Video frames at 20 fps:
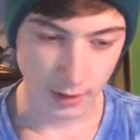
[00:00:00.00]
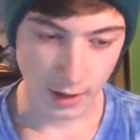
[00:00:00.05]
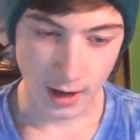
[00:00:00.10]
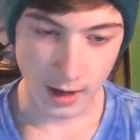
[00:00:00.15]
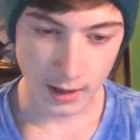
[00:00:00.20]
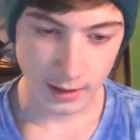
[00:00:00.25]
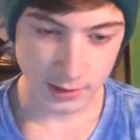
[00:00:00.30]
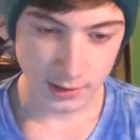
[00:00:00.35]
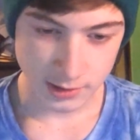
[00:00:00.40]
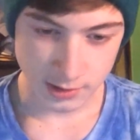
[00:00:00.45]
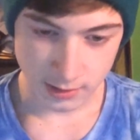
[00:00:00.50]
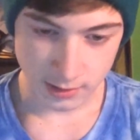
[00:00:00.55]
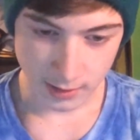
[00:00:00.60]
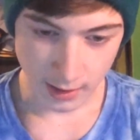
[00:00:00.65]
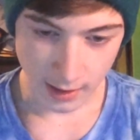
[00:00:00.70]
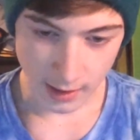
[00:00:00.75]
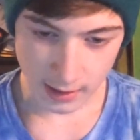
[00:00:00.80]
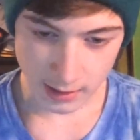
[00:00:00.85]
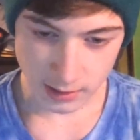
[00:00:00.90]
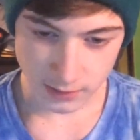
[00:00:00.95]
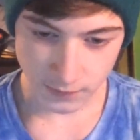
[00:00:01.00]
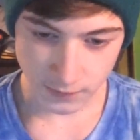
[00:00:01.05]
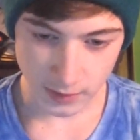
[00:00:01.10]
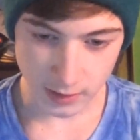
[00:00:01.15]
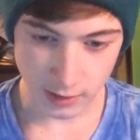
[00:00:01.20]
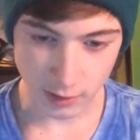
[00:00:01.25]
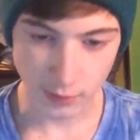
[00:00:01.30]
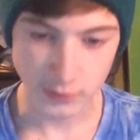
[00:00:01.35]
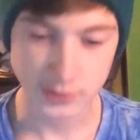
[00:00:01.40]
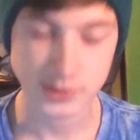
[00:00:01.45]
the highest
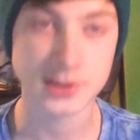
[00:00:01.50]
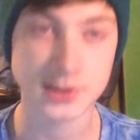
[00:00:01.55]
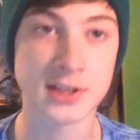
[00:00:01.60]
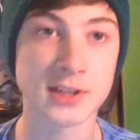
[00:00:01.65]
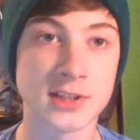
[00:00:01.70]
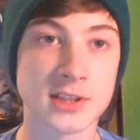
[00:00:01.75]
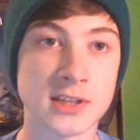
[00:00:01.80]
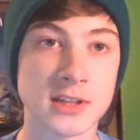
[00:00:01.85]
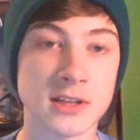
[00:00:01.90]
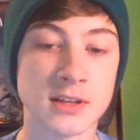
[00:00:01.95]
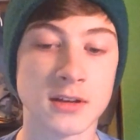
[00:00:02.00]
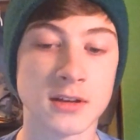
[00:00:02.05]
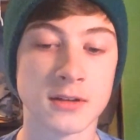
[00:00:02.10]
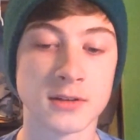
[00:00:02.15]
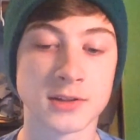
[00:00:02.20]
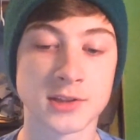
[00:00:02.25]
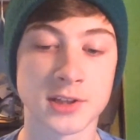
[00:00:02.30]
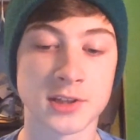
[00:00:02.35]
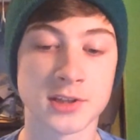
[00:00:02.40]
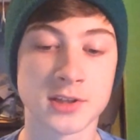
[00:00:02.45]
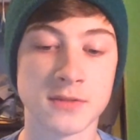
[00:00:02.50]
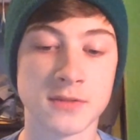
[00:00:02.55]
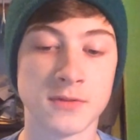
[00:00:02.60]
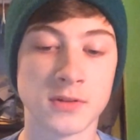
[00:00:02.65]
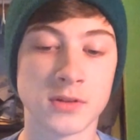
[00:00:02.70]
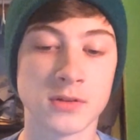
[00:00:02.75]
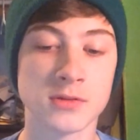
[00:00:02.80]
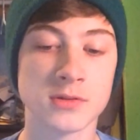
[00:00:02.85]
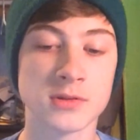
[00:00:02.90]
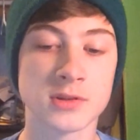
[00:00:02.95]
video has 60
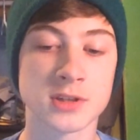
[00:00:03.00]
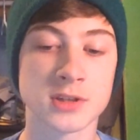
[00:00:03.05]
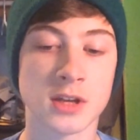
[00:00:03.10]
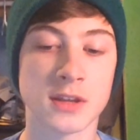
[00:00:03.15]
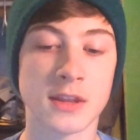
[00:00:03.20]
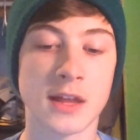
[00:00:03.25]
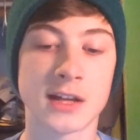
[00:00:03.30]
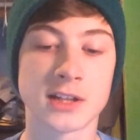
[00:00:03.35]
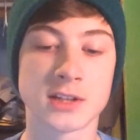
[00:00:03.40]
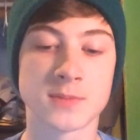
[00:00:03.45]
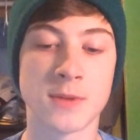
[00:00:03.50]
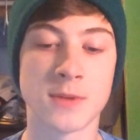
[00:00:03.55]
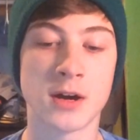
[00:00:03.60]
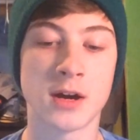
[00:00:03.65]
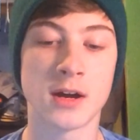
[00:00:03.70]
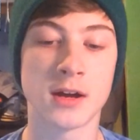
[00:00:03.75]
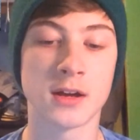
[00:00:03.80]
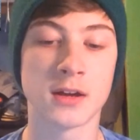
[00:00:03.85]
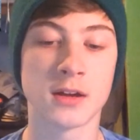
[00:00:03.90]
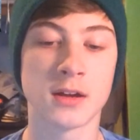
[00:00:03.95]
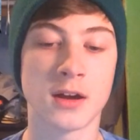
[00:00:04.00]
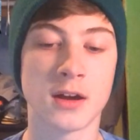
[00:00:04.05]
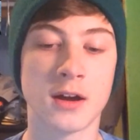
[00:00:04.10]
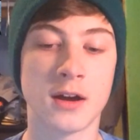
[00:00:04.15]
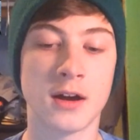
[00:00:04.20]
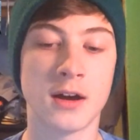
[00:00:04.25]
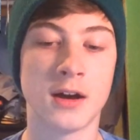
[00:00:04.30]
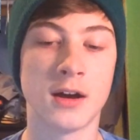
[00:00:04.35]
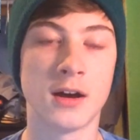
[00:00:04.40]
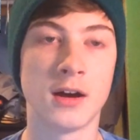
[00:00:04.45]
views, and that's my
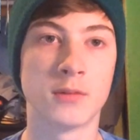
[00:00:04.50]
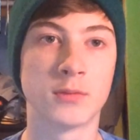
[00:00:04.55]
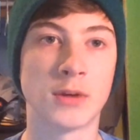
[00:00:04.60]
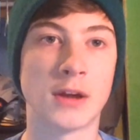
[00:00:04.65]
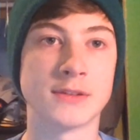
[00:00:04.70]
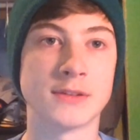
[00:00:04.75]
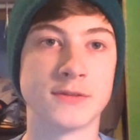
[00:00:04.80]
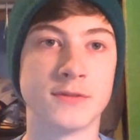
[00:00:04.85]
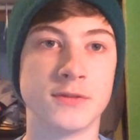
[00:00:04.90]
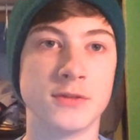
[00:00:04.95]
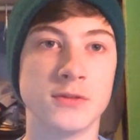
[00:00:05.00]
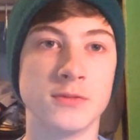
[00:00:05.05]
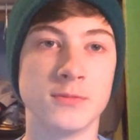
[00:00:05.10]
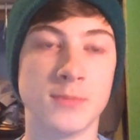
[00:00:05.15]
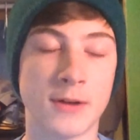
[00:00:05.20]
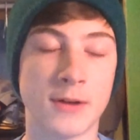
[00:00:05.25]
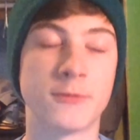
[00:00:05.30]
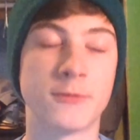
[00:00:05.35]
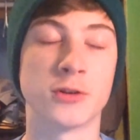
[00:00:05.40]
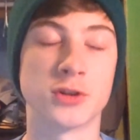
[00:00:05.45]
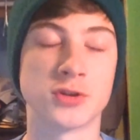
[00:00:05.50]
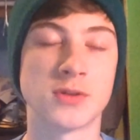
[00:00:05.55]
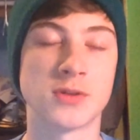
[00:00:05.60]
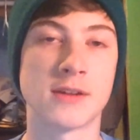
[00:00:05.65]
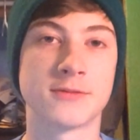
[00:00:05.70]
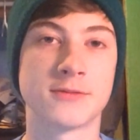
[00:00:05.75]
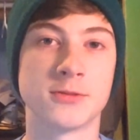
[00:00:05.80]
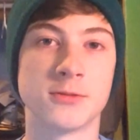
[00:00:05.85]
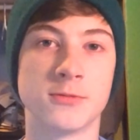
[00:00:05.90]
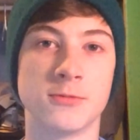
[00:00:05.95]
my first
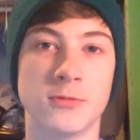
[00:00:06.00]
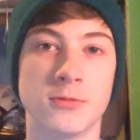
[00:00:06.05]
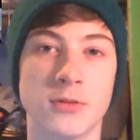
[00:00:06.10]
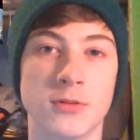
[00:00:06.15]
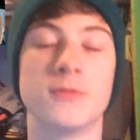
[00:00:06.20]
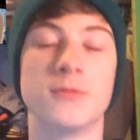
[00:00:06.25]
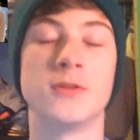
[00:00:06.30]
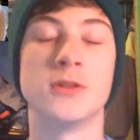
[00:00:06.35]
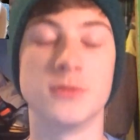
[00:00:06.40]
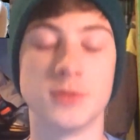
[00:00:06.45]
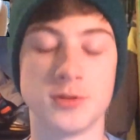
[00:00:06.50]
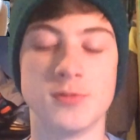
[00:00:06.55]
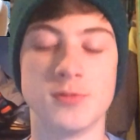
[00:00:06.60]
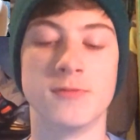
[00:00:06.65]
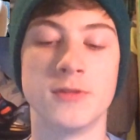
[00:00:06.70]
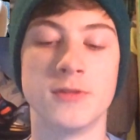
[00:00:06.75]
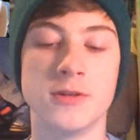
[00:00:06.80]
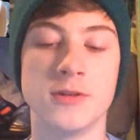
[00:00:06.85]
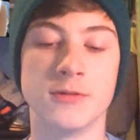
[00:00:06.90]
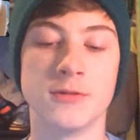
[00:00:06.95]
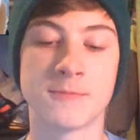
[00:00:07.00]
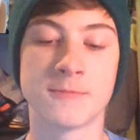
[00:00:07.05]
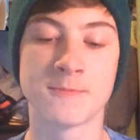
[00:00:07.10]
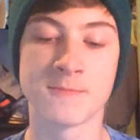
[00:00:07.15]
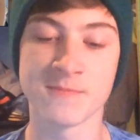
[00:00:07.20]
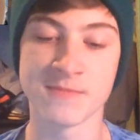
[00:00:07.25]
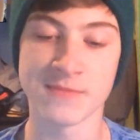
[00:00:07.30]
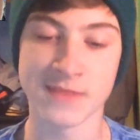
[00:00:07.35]
Ralph's Reviews reviewed.